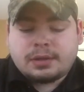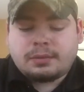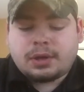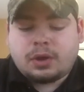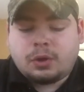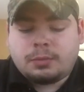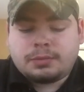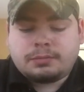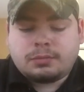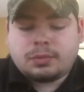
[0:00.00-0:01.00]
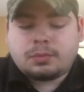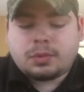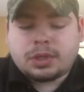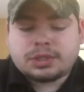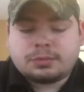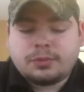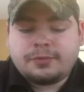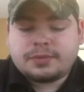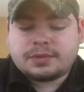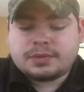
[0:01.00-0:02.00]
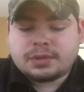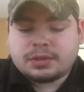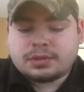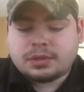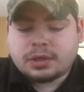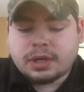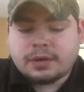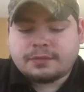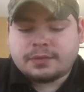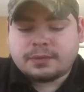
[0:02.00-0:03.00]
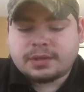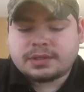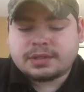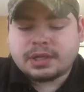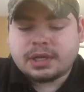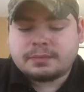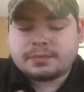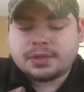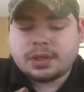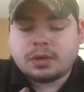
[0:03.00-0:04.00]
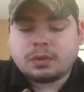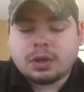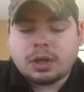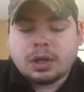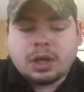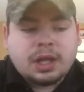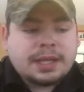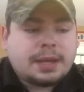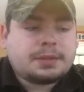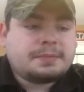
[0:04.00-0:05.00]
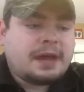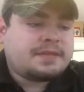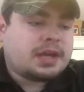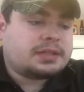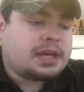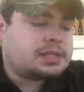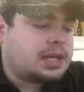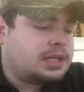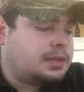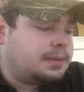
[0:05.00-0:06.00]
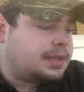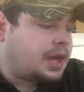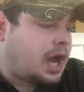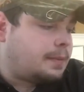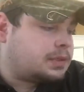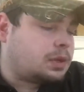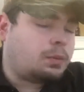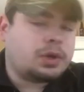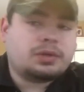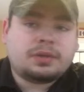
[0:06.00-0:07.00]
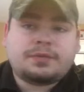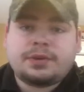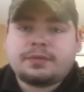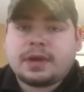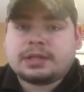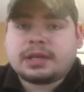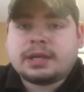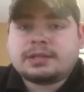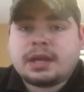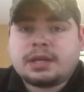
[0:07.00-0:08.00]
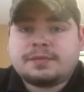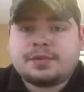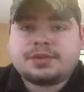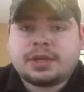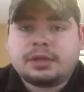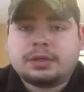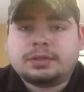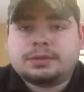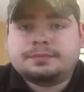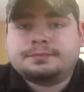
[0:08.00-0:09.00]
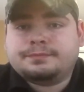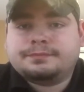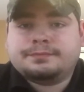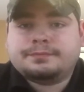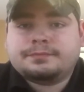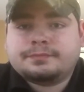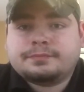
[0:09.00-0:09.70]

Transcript: went home and, and, watched some movies and such and hung out for the rest of the time. So, that was my Valentine's Day. Leave me in the comments on what you did for your Valentine's Day. And if you're single, I